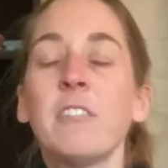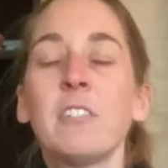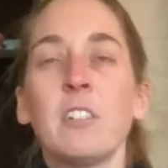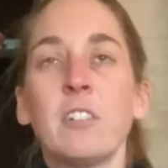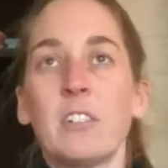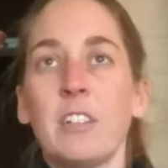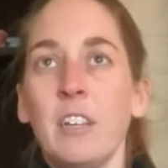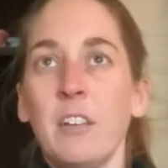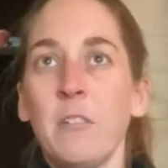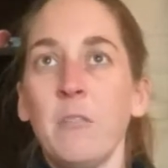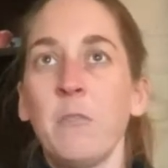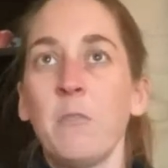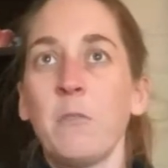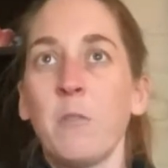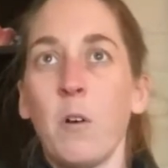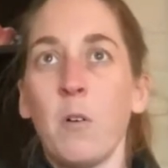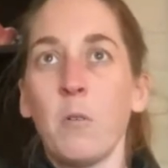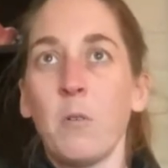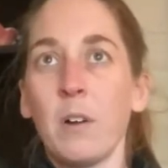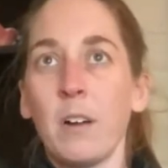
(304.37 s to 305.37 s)
looking
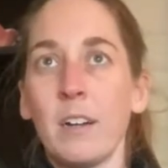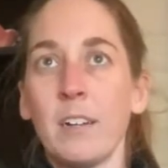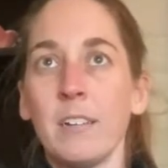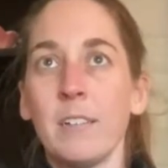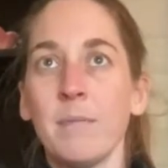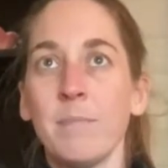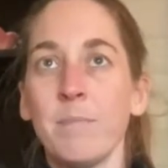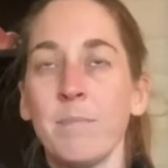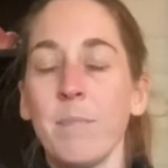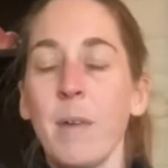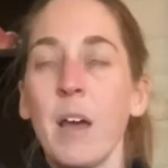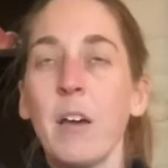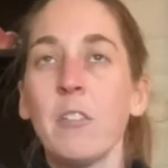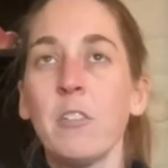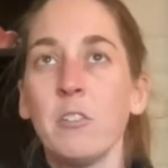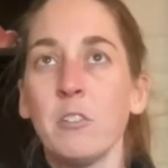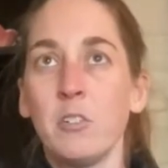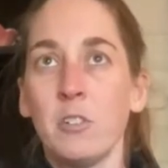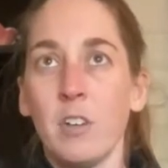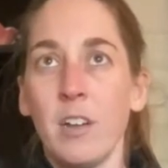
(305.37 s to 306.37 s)
forward, mouth
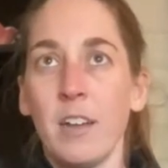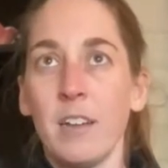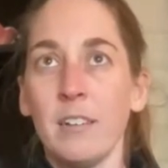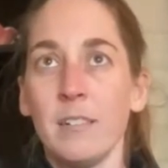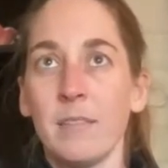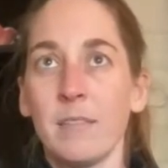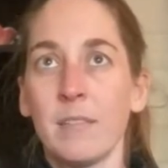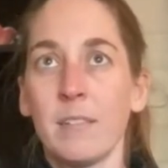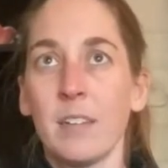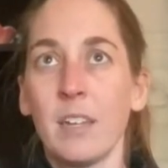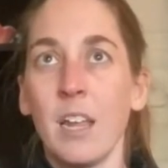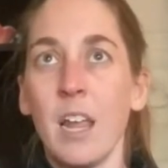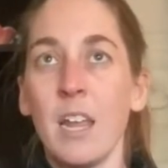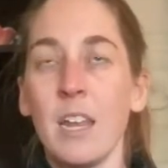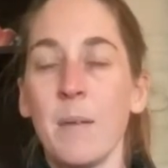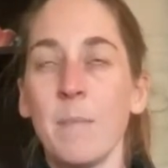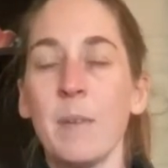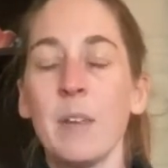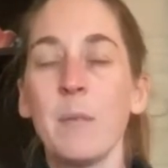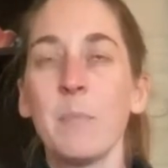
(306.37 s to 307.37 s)
shut, and I'm
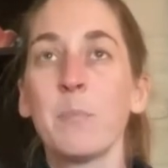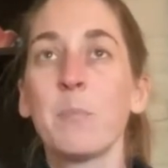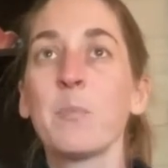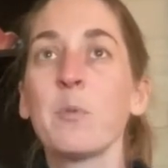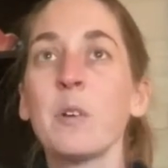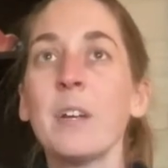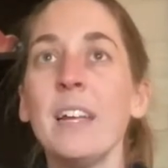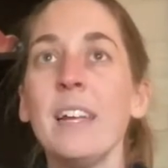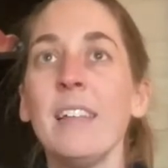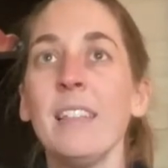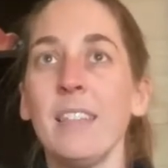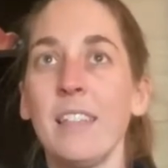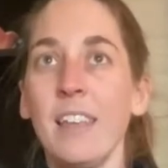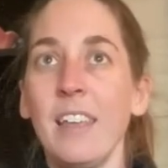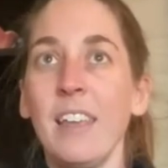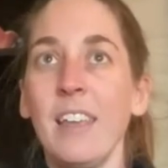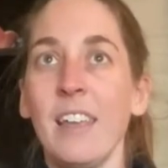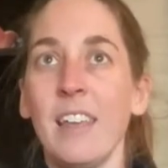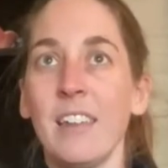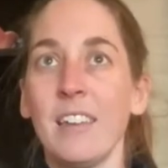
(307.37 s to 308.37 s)
gonna breathe
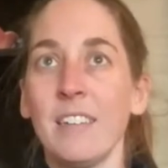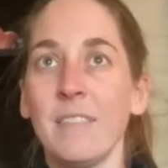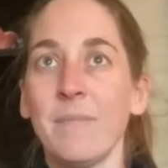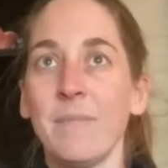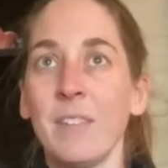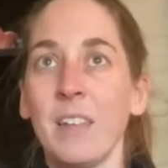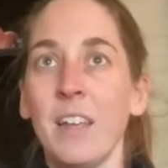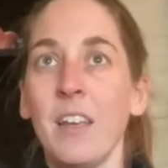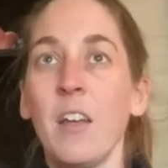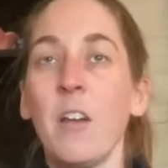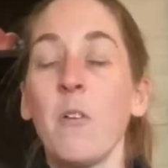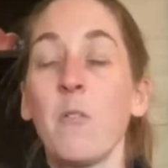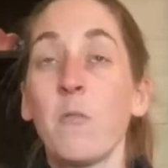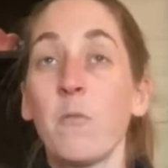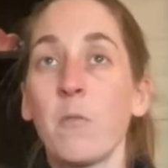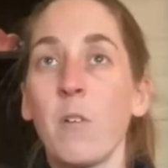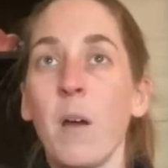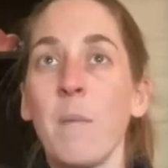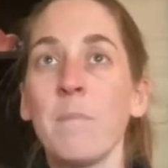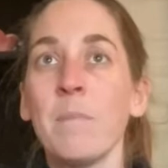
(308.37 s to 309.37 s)
in
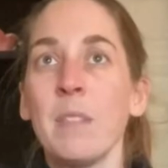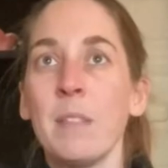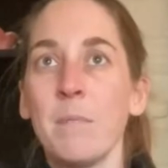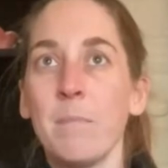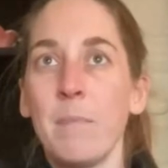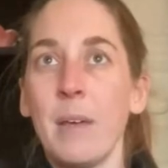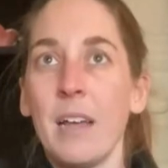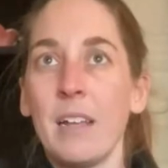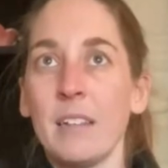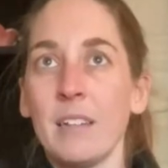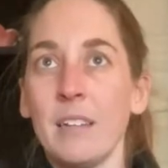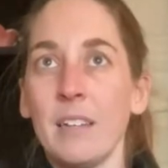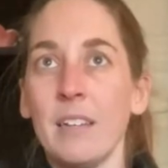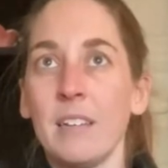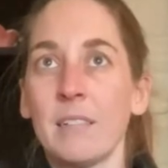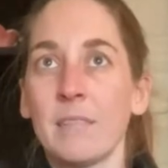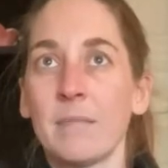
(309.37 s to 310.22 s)
from the belly.